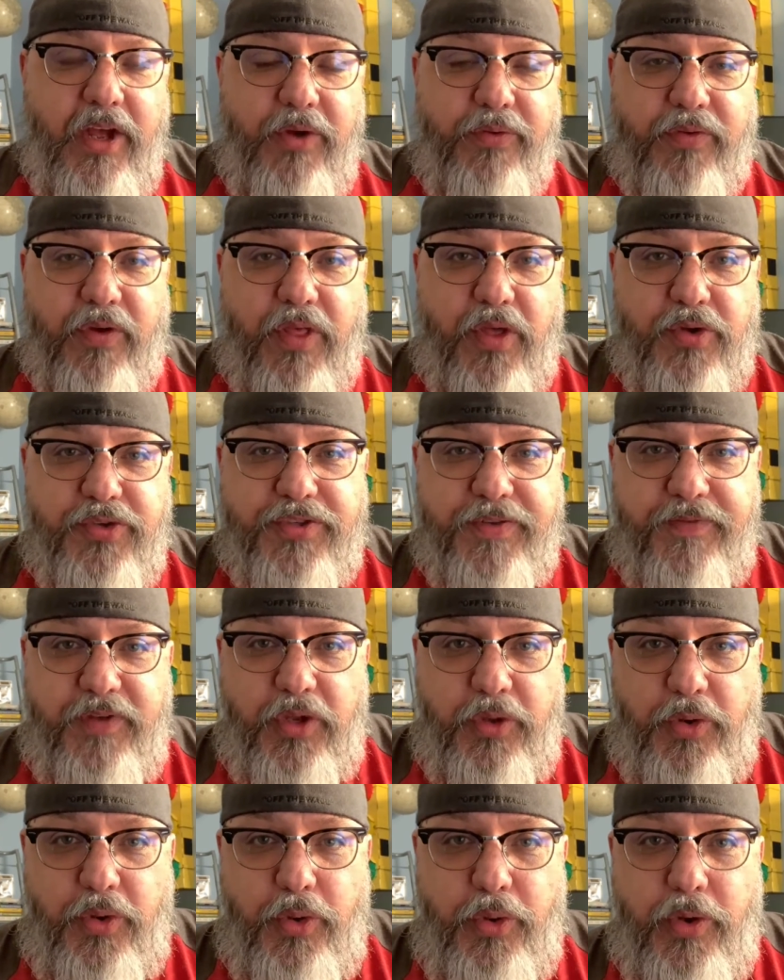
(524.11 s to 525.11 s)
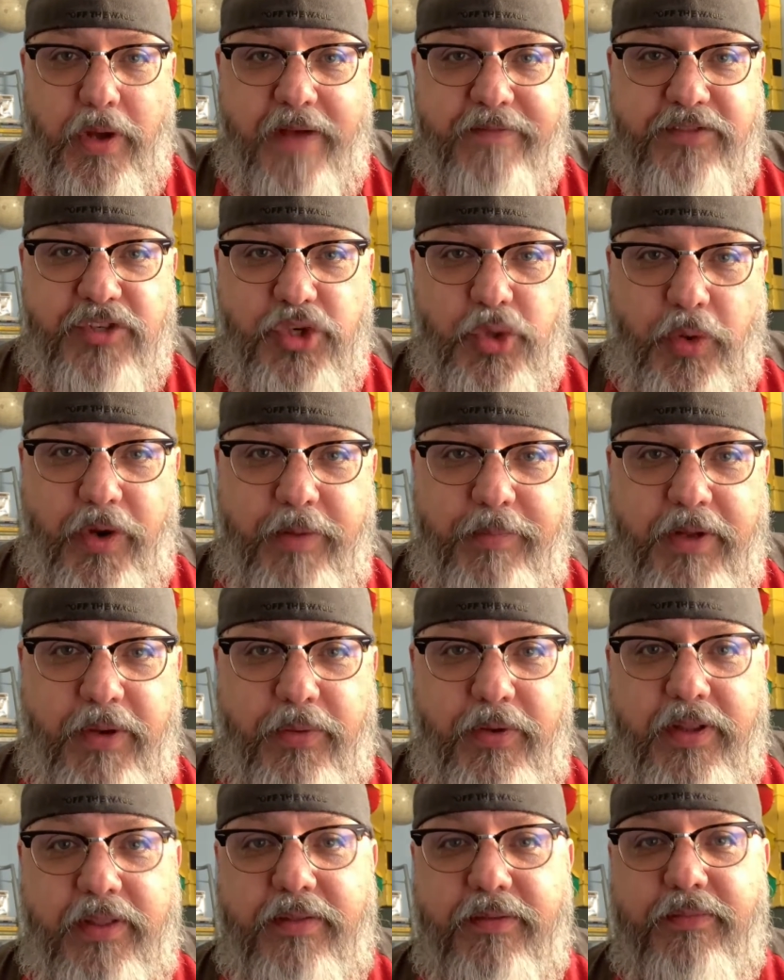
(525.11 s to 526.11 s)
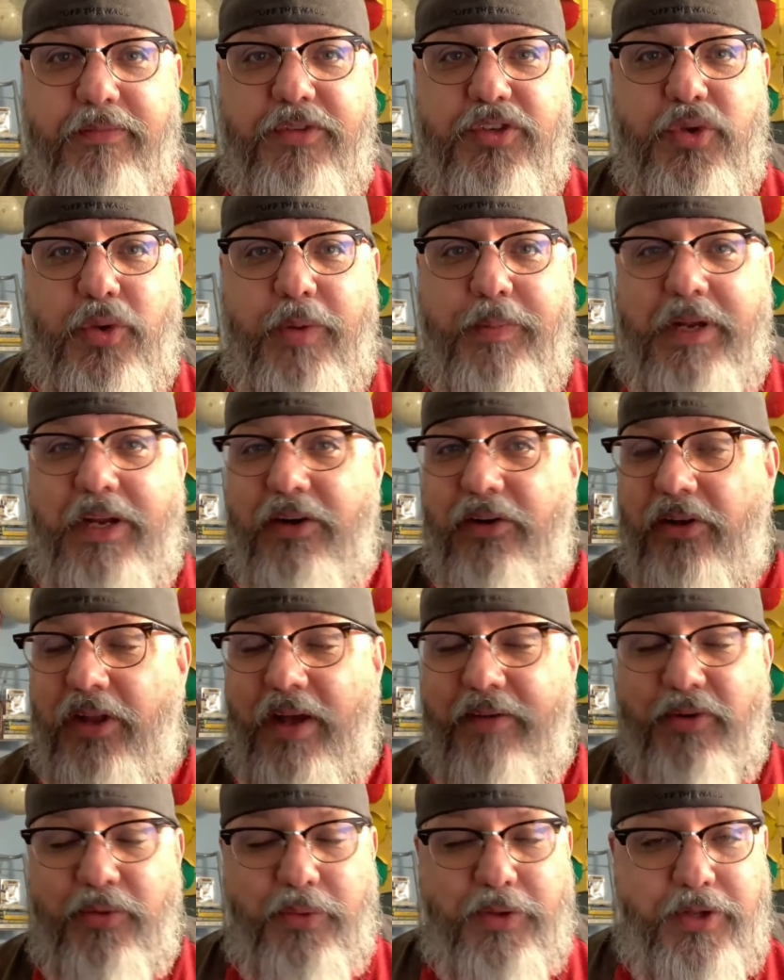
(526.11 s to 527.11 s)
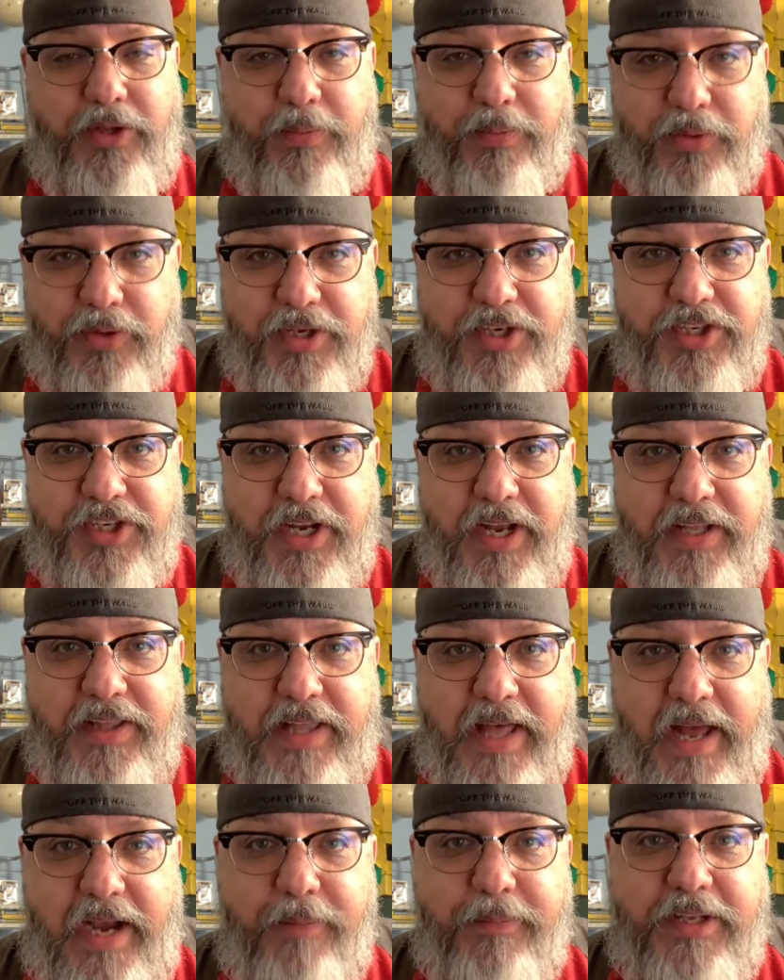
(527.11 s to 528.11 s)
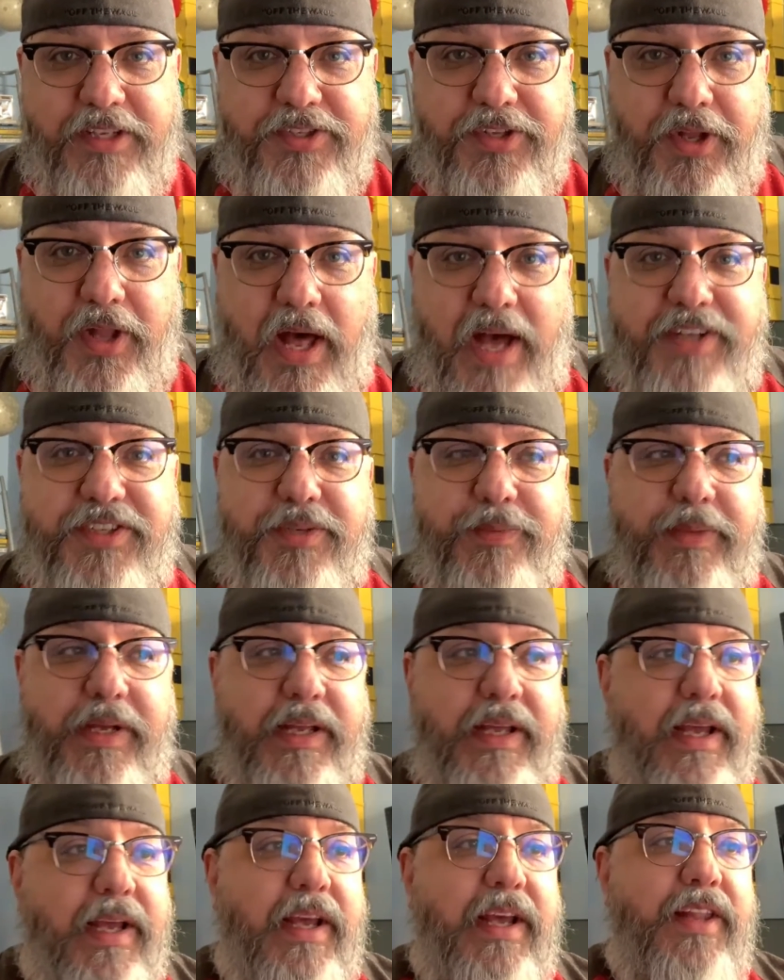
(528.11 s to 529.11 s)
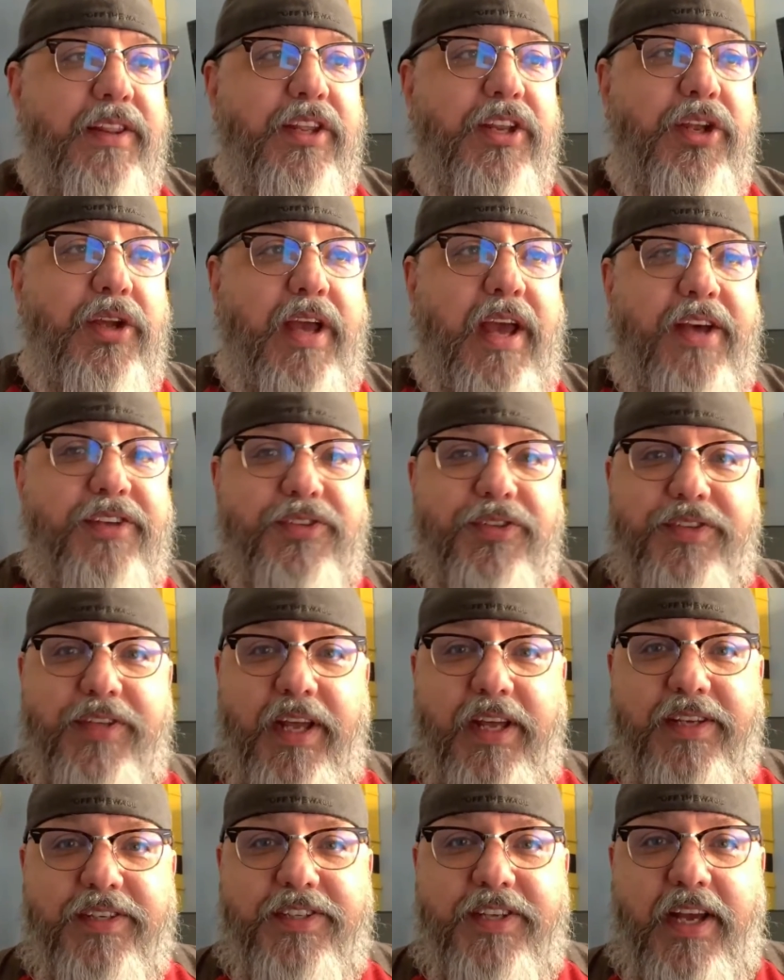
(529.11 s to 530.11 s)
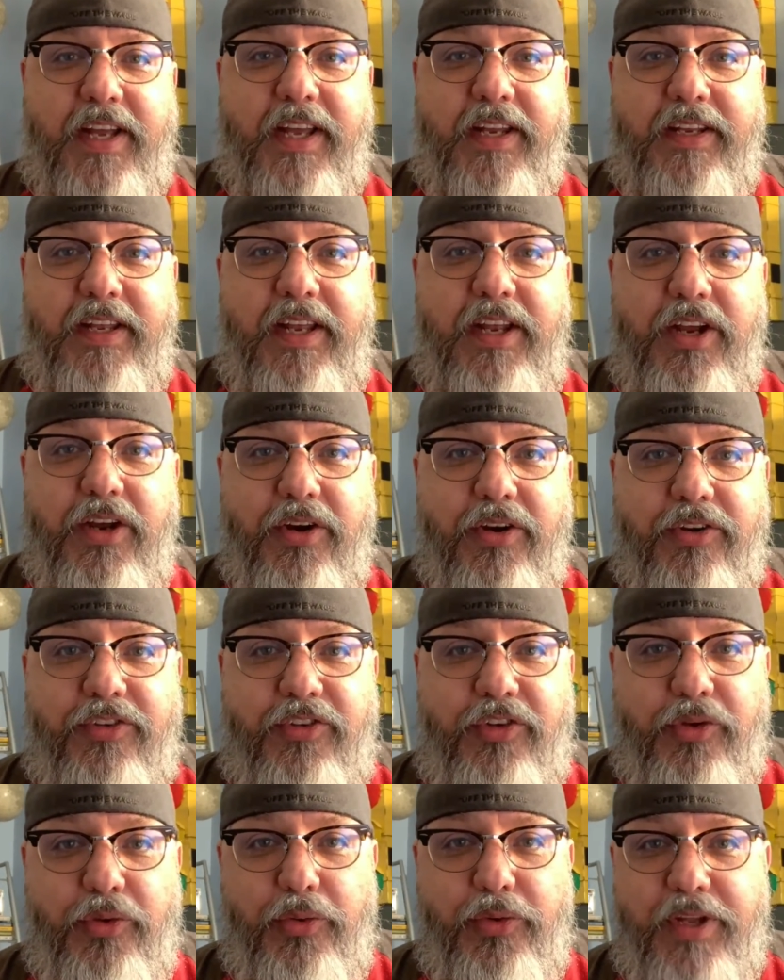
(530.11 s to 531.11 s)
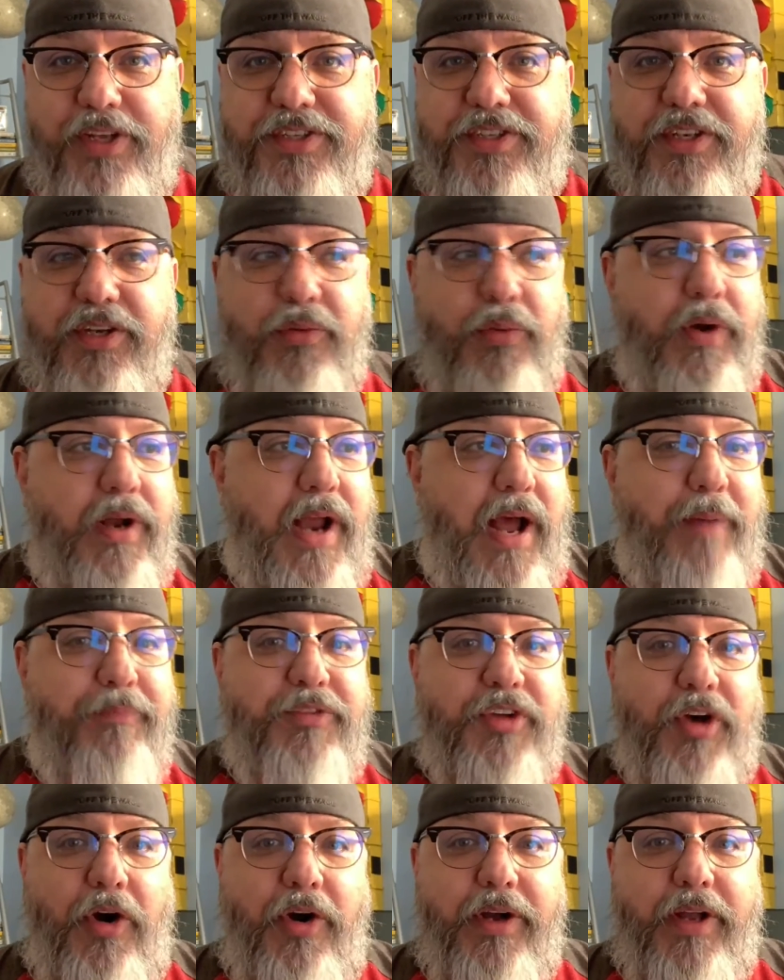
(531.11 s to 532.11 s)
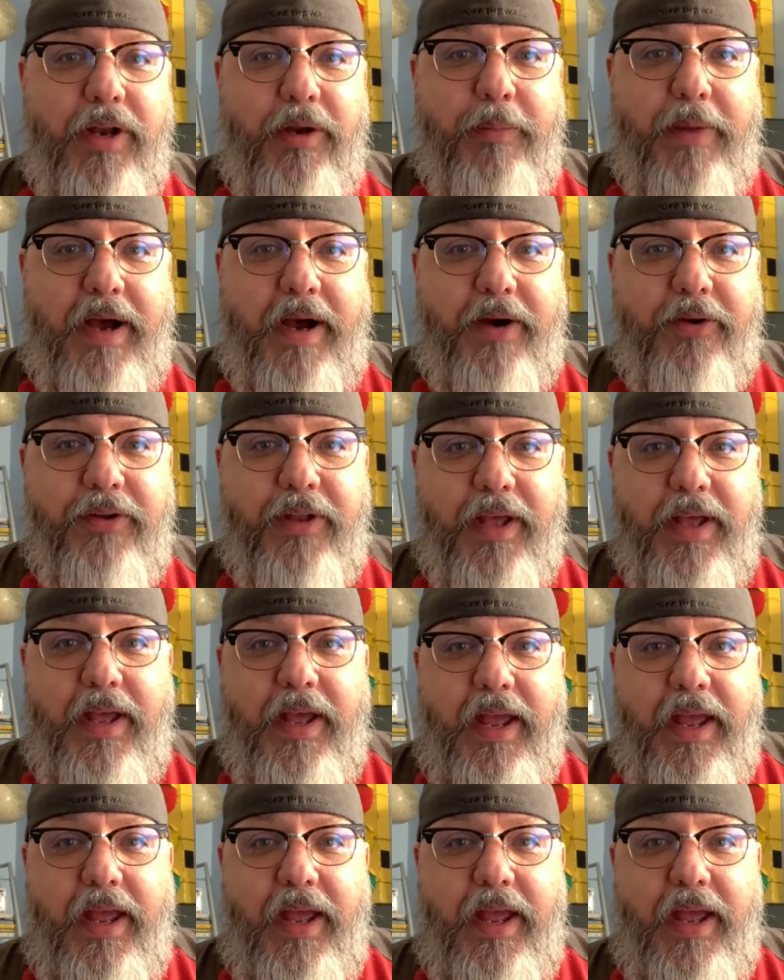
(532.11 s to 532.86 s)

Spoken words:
For those of you who have joined me here live, I really appreciate that. It means a lot to me that you guys will take a second here to listen to what I'm talking about.